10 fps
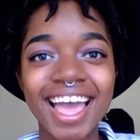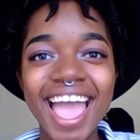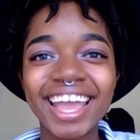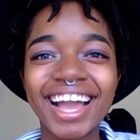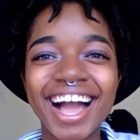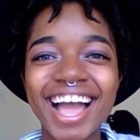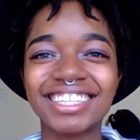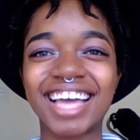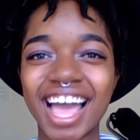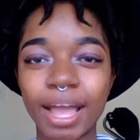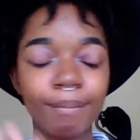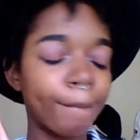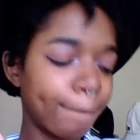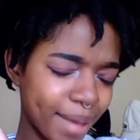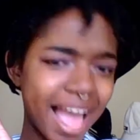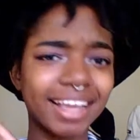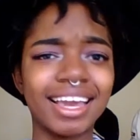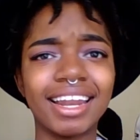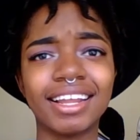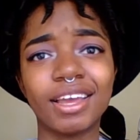Hey guys, I am back
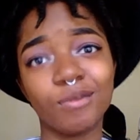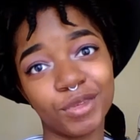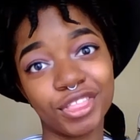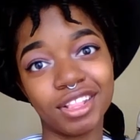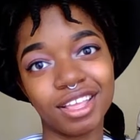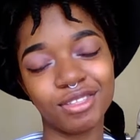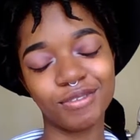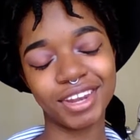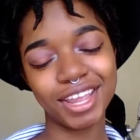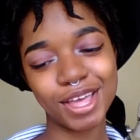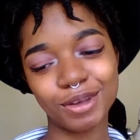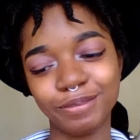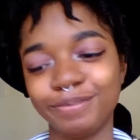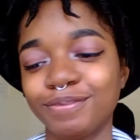at it again with another video.